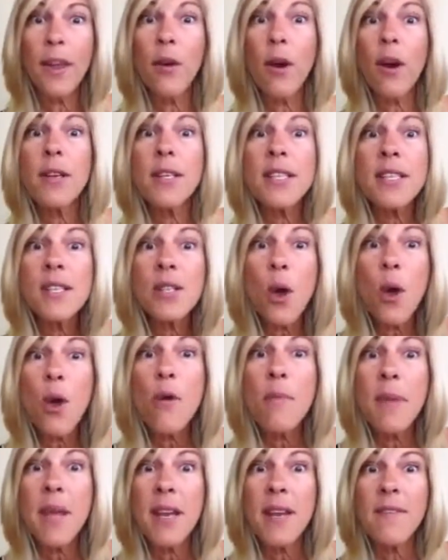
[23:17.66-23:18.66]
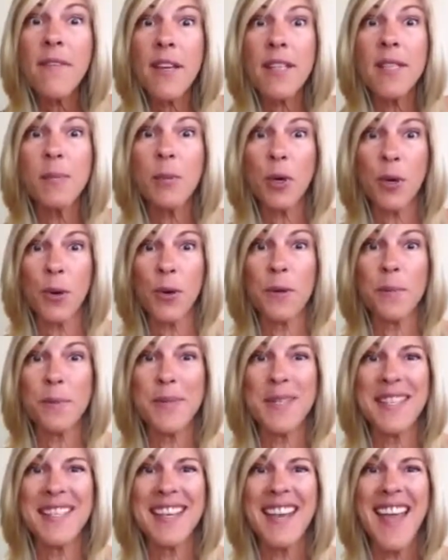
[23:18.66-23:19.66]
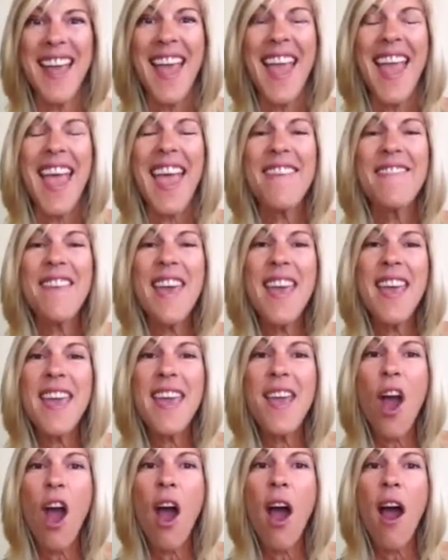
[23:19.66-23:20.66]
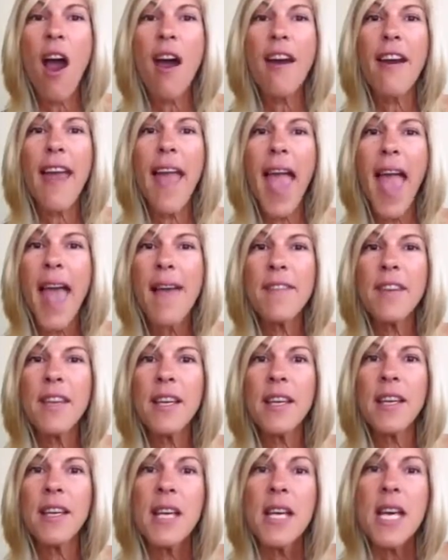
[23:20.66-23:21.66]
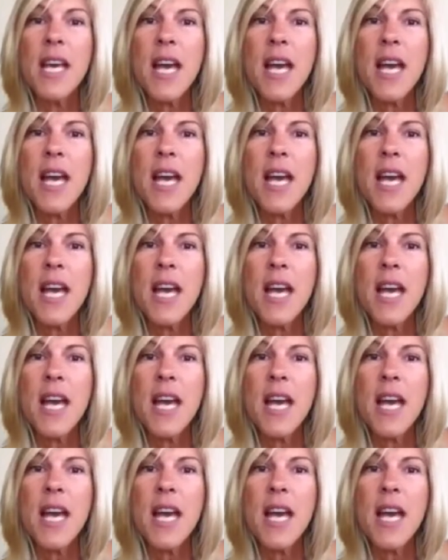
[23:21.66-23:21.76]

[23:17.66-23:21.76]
so many Facebook groups, and they are having